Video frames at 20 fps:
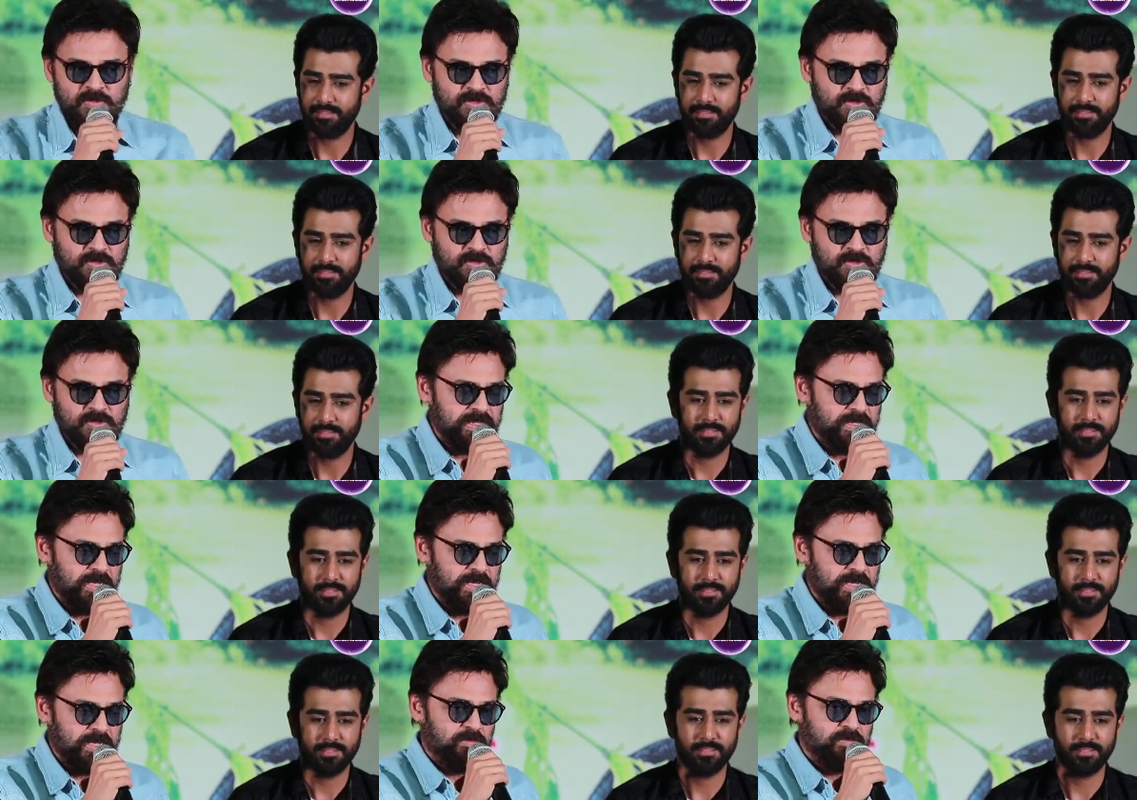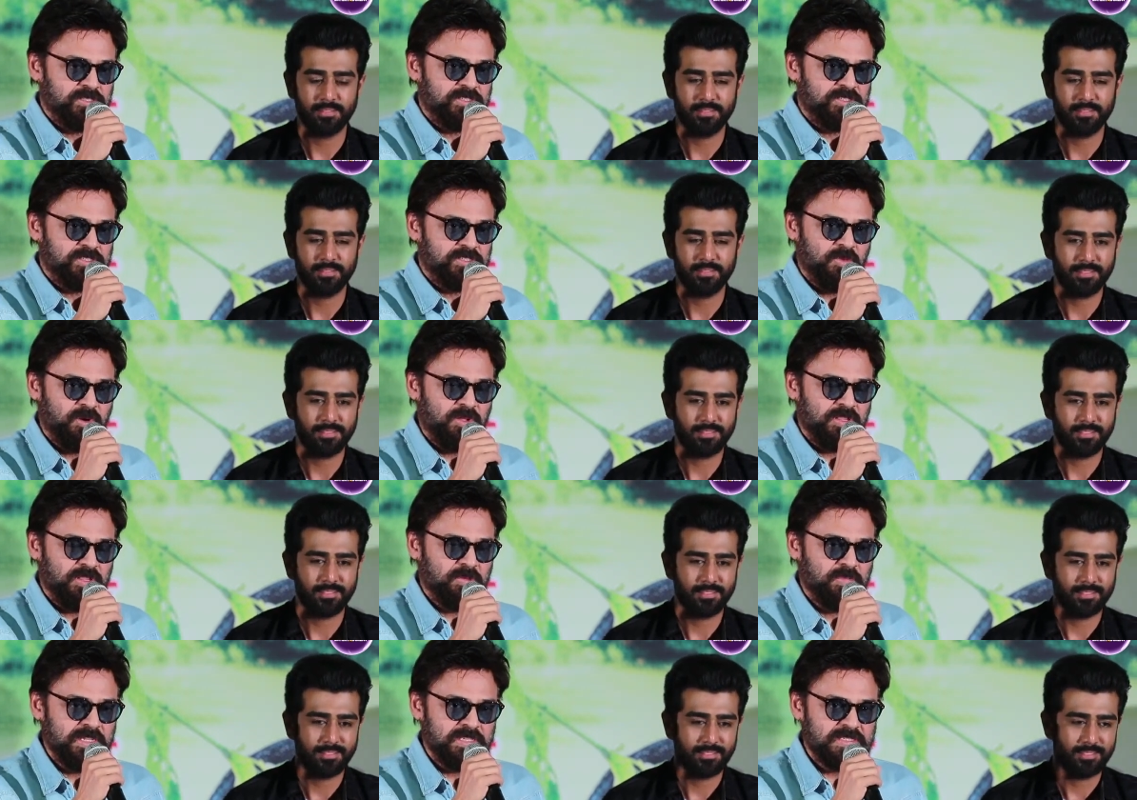Speaker 1: So I uh, wish them all
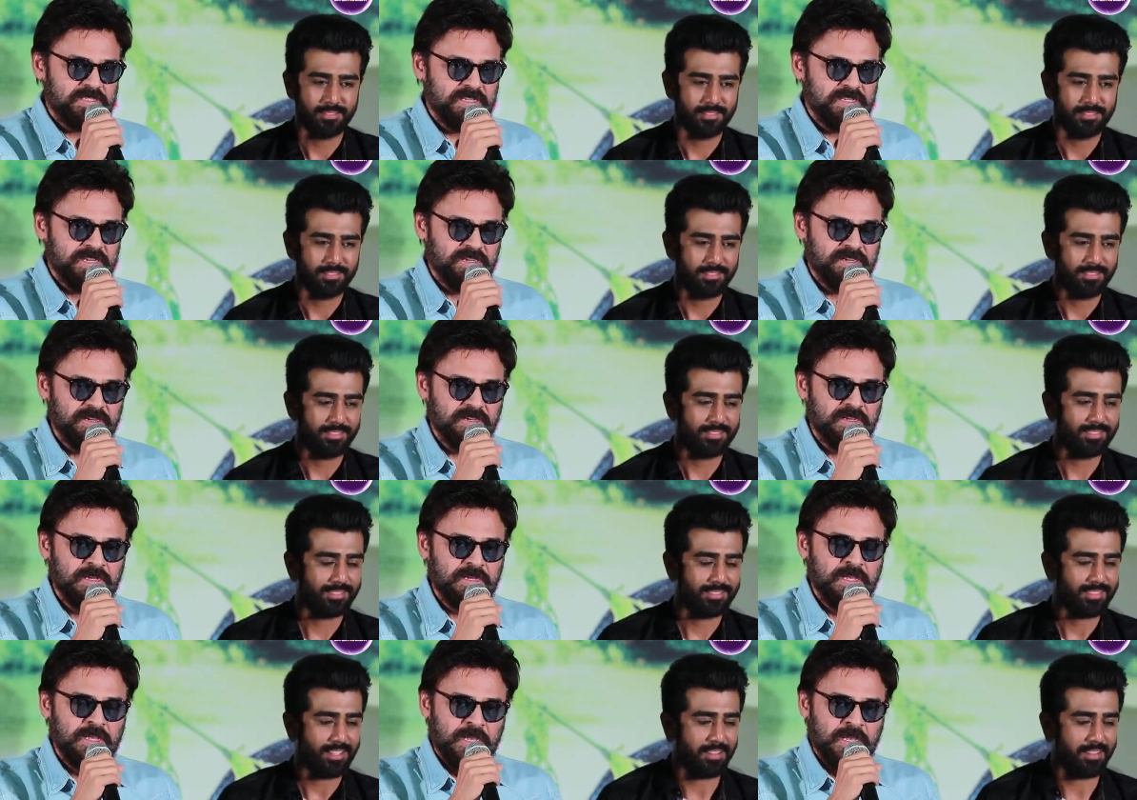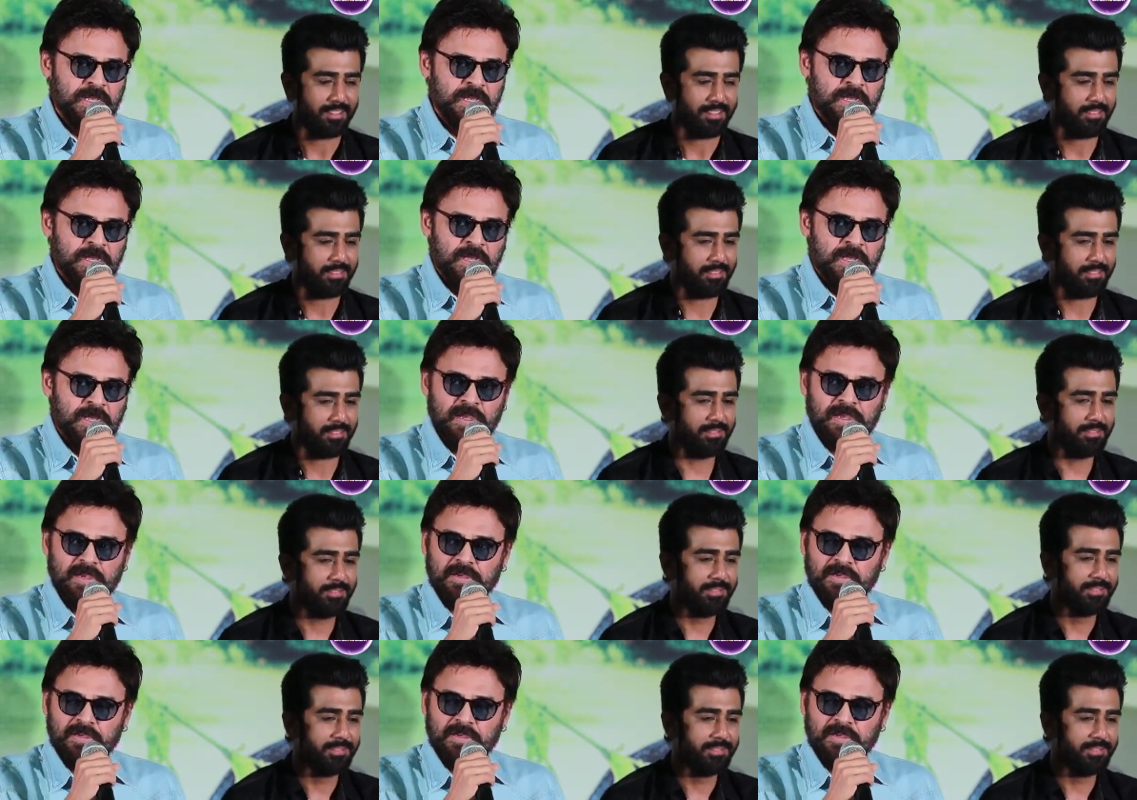the best, and uh,
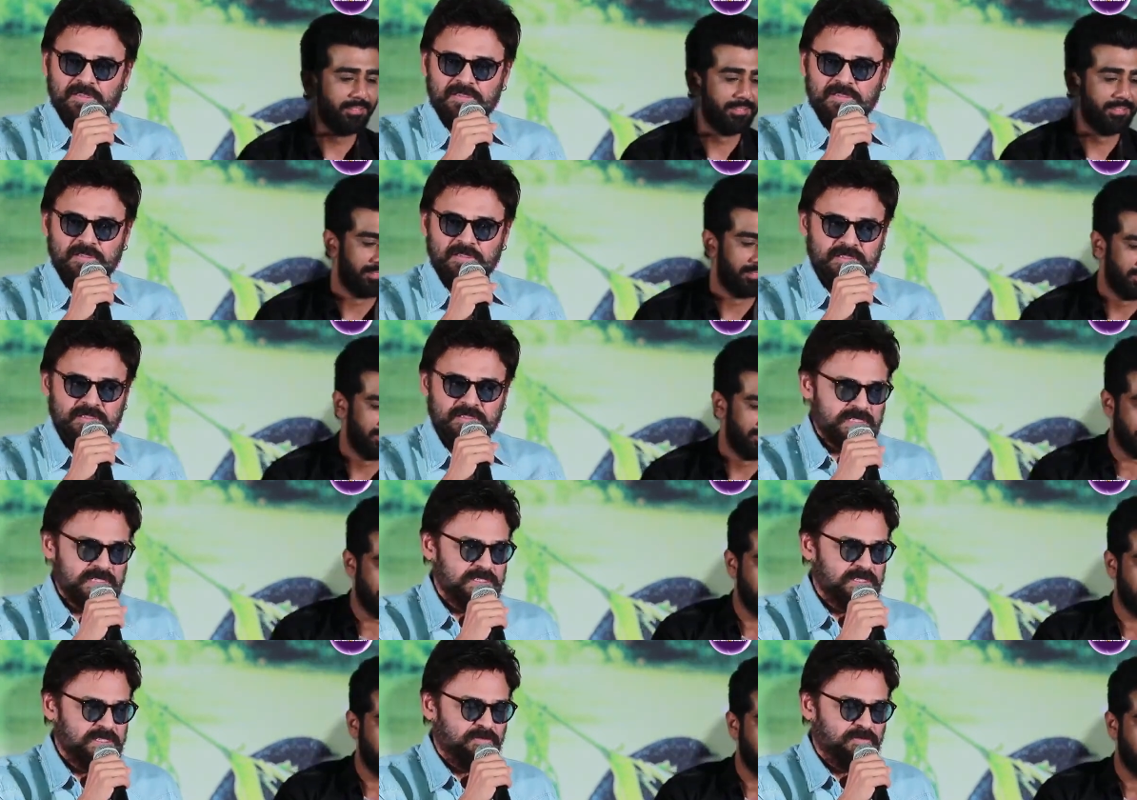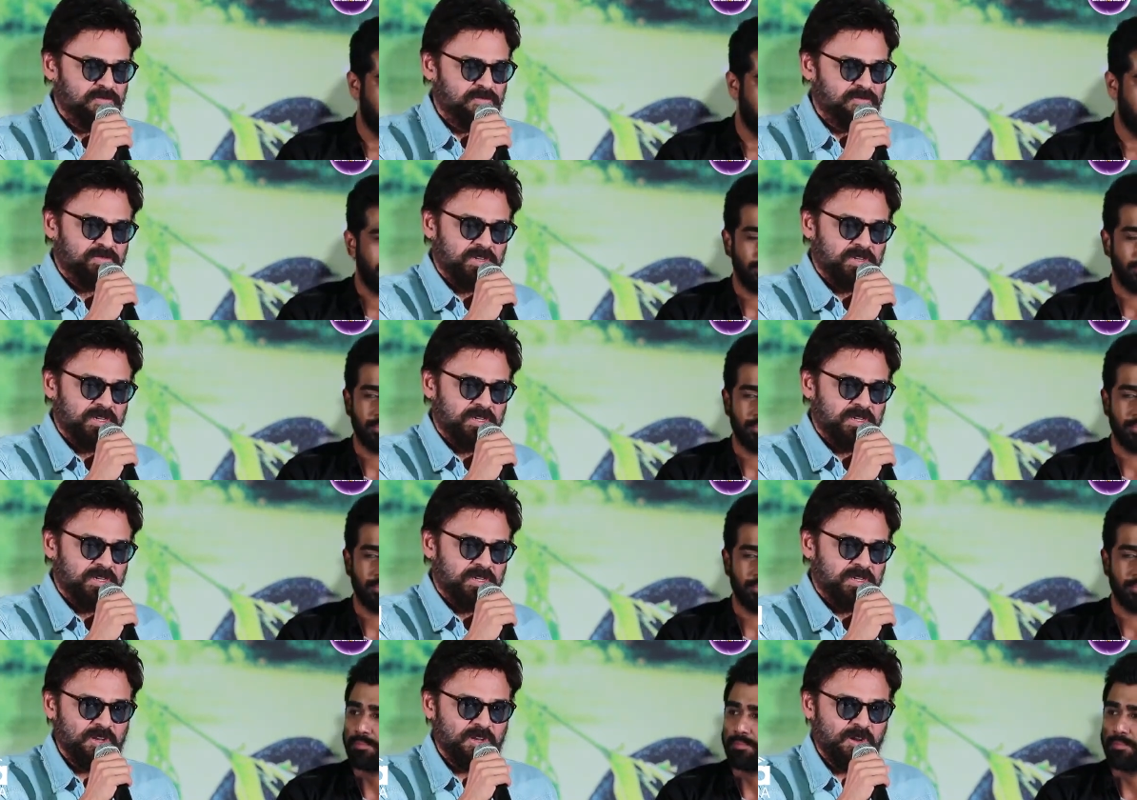uh, this is just the first film.
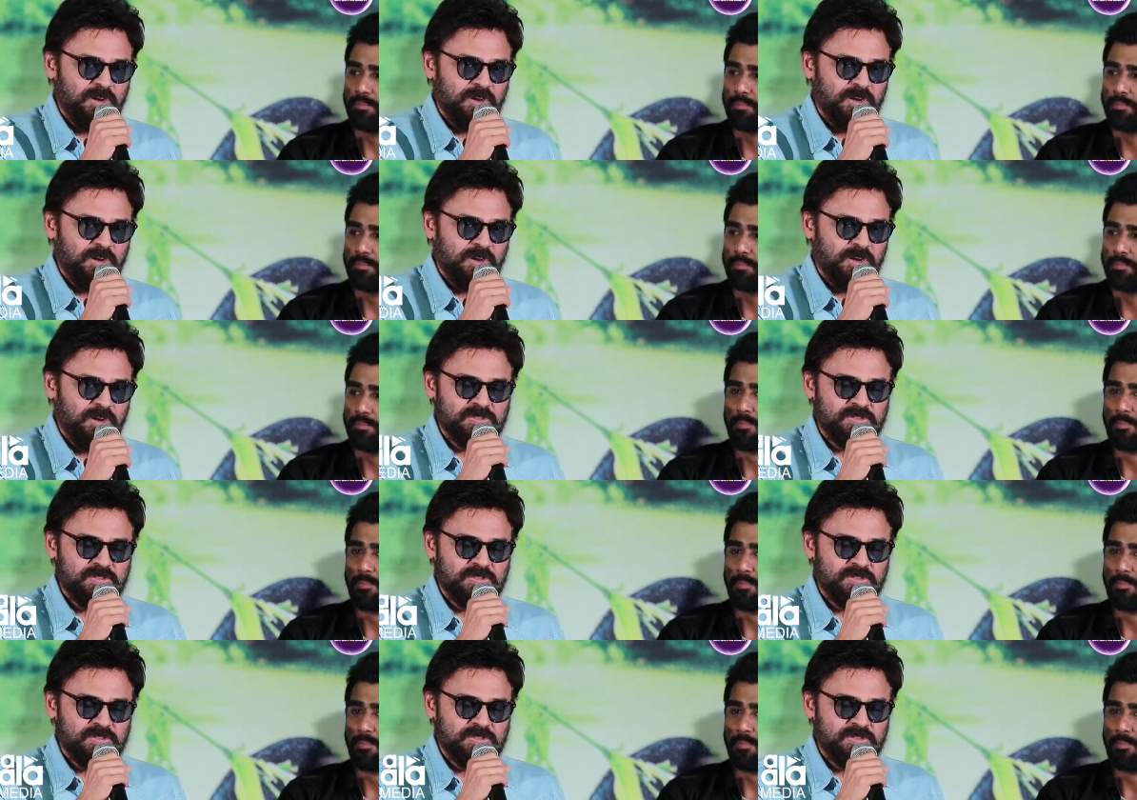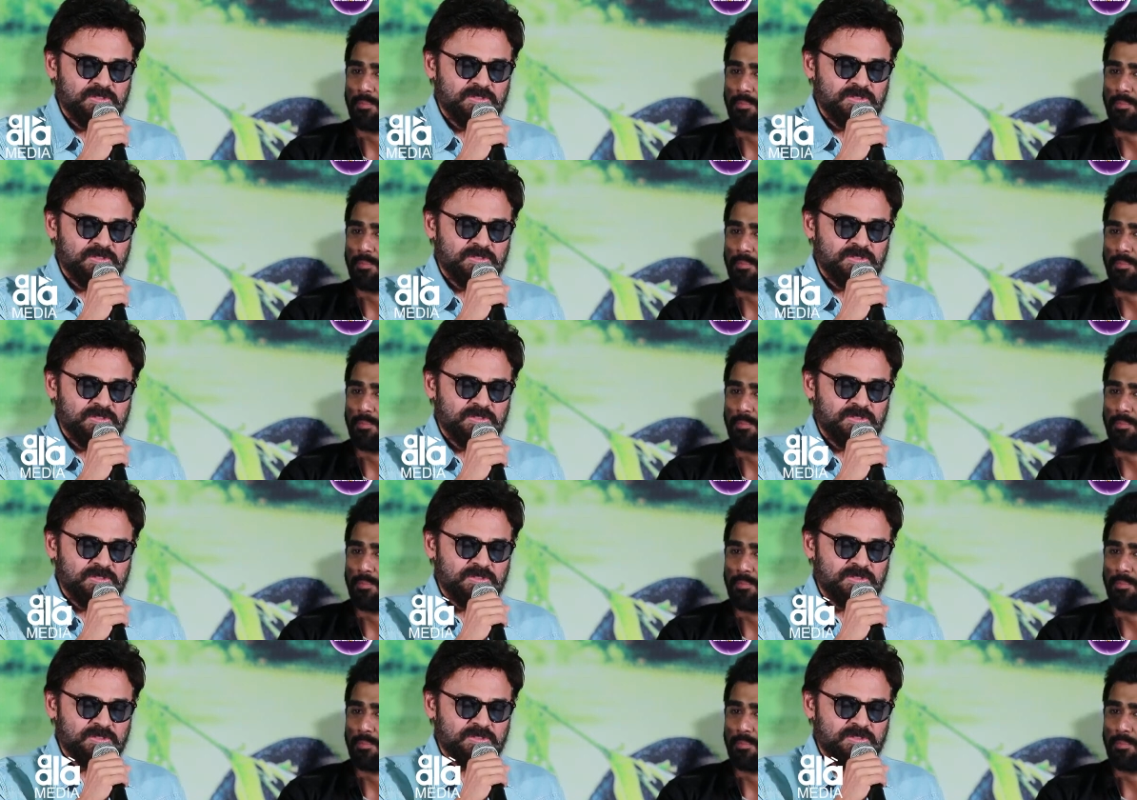There's lots to learn uh, for all of
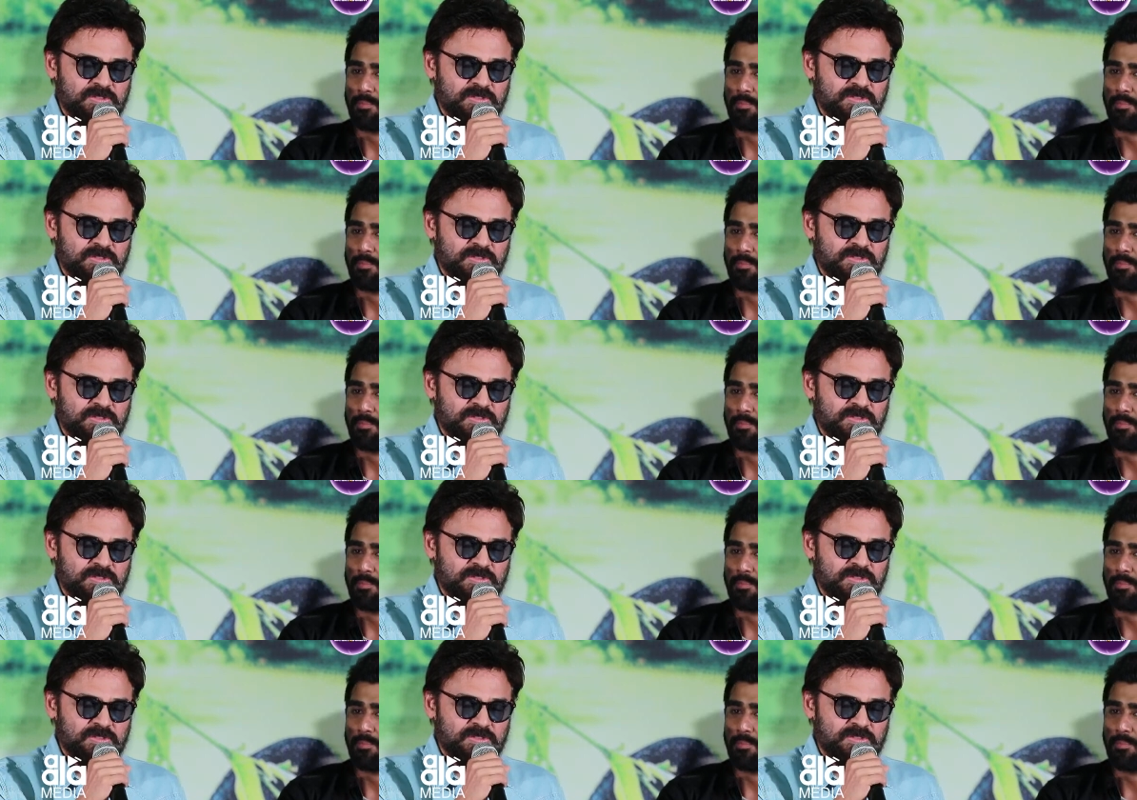them,